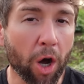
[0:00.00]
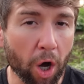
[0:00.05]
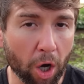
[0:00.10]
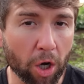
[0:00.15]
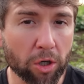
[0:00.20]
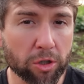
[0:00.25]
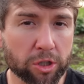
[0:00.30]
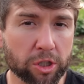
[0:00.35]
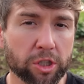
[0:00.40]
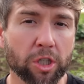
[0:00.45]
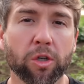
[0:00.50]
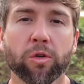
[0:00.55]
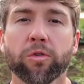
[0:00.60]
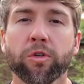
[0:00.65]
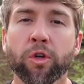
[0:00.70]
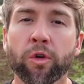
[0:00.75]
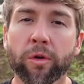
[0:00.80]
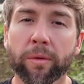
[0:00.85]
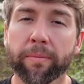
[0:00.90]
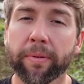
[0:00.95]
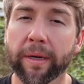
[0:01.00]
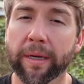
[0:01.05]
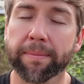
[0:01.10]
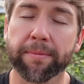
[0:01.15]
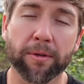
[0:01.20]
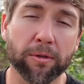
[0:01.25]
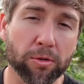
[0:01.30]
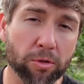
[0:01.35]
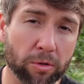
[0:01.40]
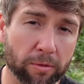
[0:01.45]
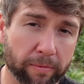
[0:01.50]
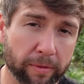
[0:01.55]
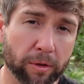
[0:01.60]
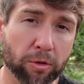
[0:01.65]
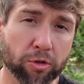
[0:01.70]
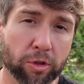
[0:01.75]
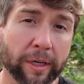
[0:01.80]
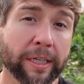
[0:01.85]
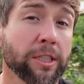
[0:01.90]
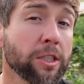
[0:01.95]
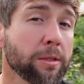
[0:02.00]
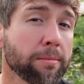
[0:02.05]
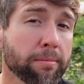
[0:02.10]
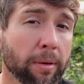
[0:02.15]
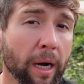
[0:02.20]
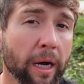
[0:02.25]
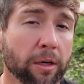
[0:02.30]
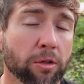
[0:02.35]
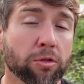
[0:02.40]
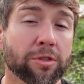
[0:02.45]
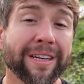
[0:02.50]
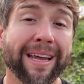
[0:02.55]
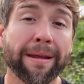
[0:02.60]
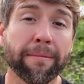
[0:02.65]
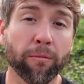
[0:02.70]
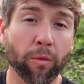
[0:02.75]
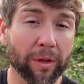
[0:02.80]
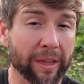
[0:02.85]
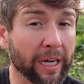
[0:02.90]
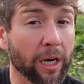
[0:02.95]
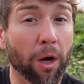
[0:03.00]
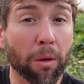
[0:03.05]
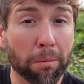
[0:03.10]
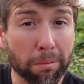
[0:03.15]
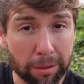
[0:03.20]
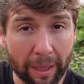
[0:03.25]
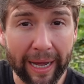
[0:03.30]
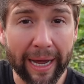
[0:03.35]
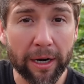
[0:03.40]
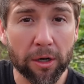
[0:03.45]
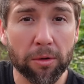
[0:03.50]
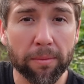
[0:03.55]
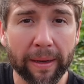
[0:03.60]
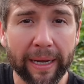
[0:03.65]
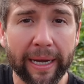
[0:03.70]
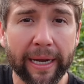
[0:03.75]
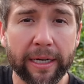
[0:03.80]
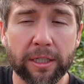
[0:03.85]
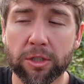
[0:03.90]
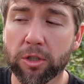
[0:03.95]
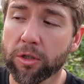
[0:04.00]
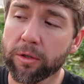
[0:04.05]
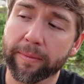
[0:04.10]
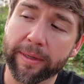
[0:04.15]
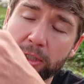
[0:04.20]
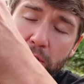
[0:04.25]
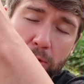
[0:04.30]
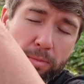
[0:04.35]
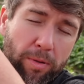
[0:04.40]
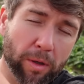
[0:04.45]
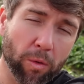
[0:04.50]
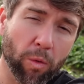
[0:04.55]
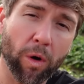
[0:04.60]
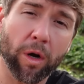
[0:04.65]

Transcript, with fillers: Also, you can pick up those little filtration bottles and what they call bladder bags. So that means you put